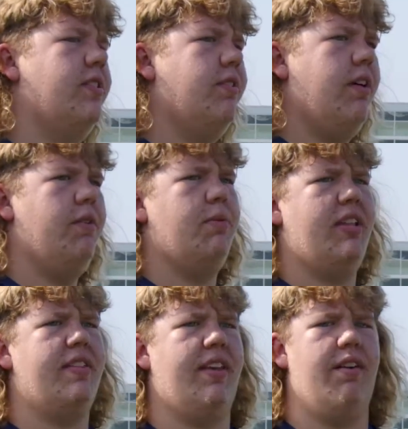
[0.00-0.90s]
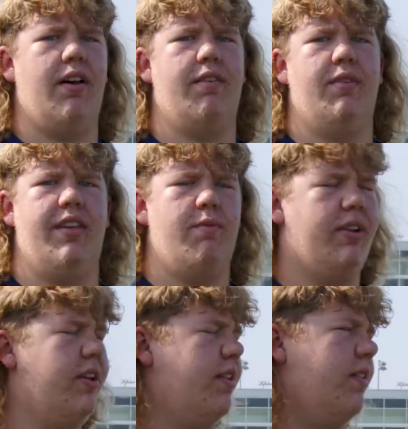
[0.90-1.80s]
So I really want that to carry on with
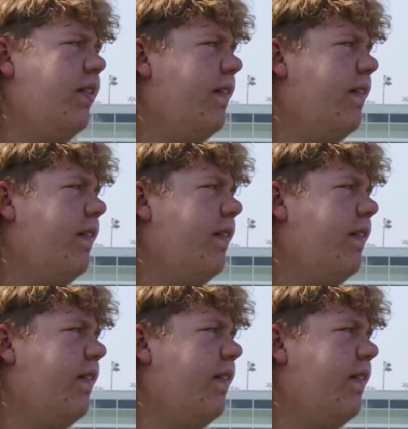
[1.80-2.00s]
everybody here.